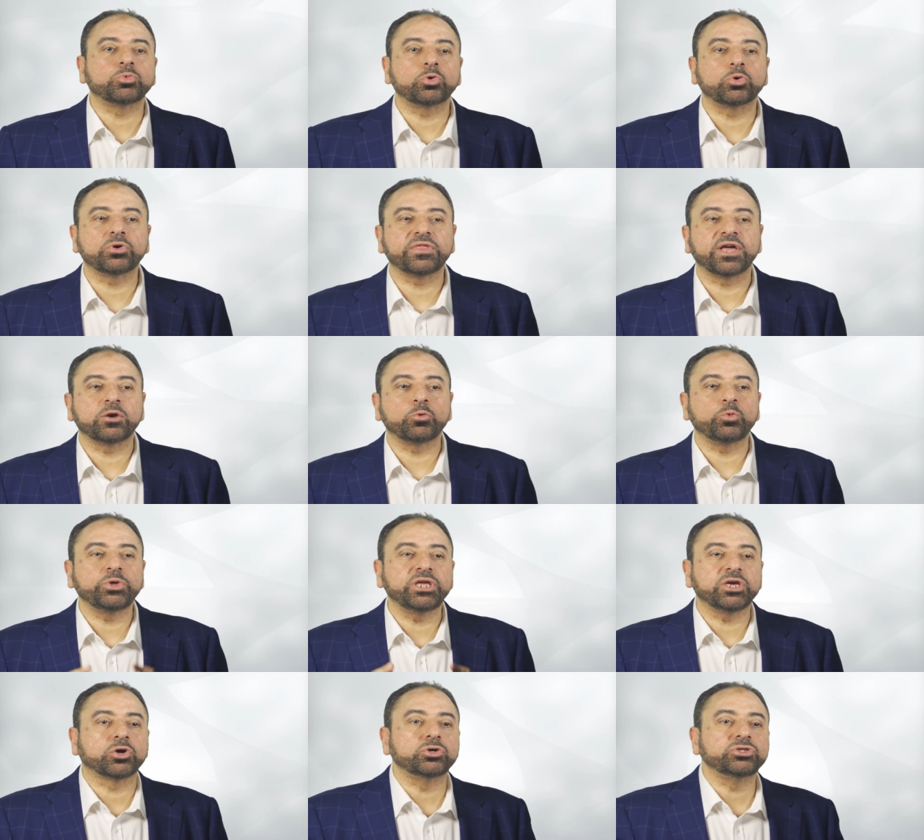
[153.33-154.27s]
more than
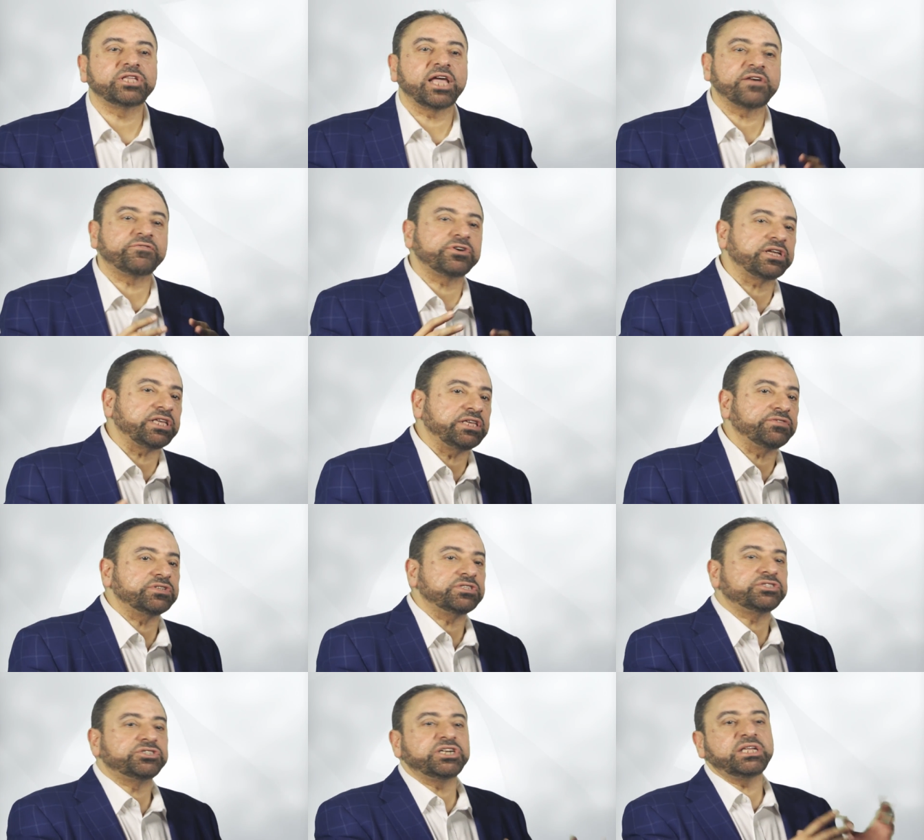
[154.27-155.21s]
we could ever
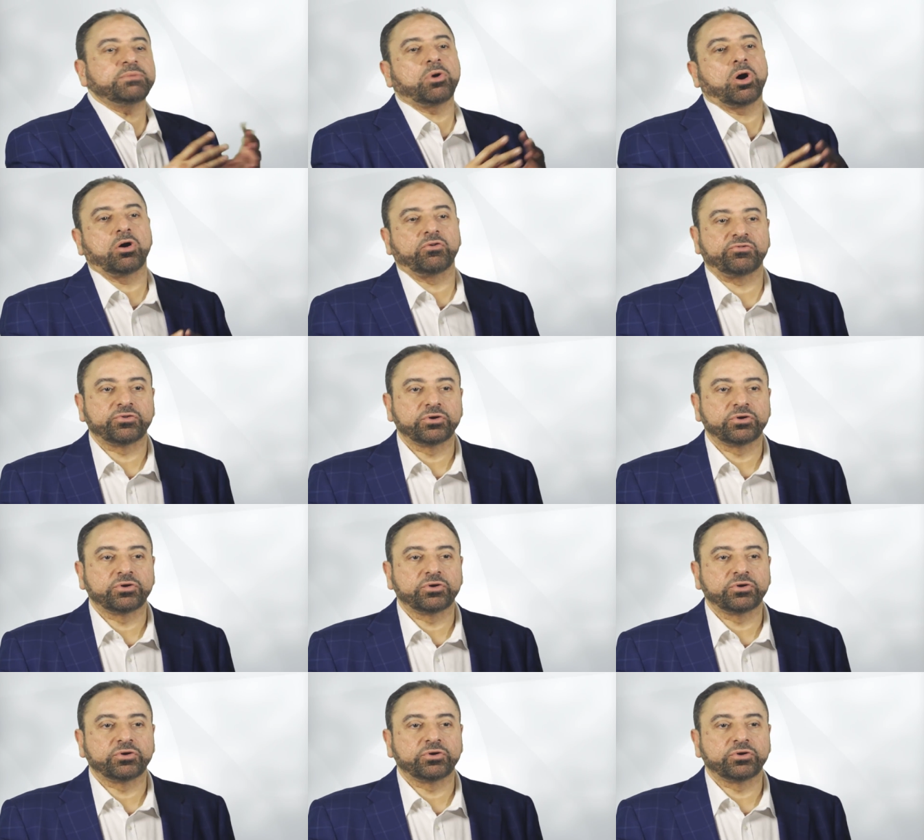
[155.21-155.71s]
even dream of.